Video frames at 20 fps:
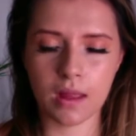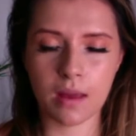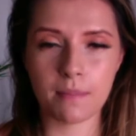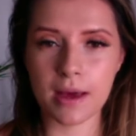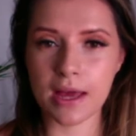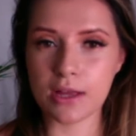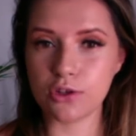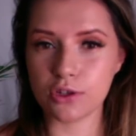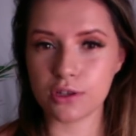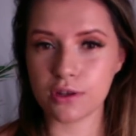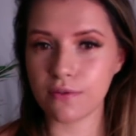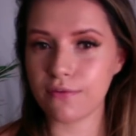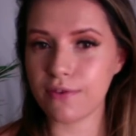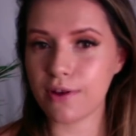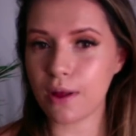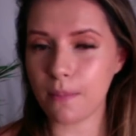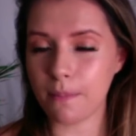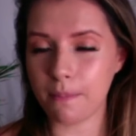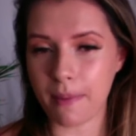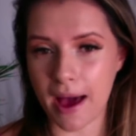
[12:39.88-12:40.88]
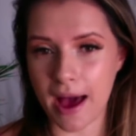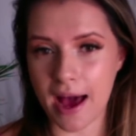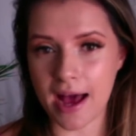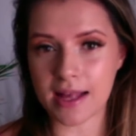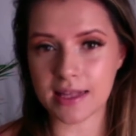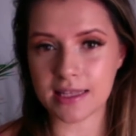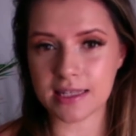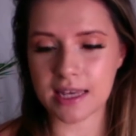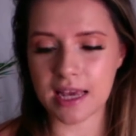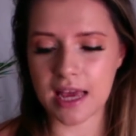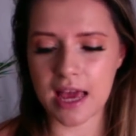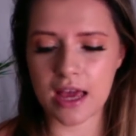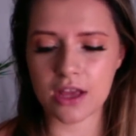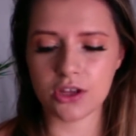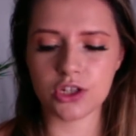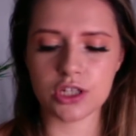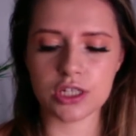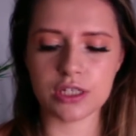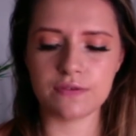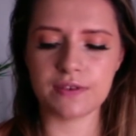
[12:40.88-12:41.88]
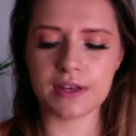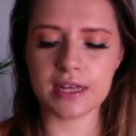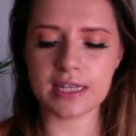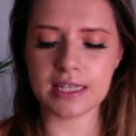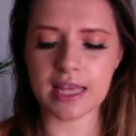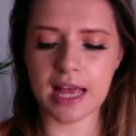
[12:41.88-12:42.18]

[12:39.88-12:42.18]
it doesn't feel bad. It just feels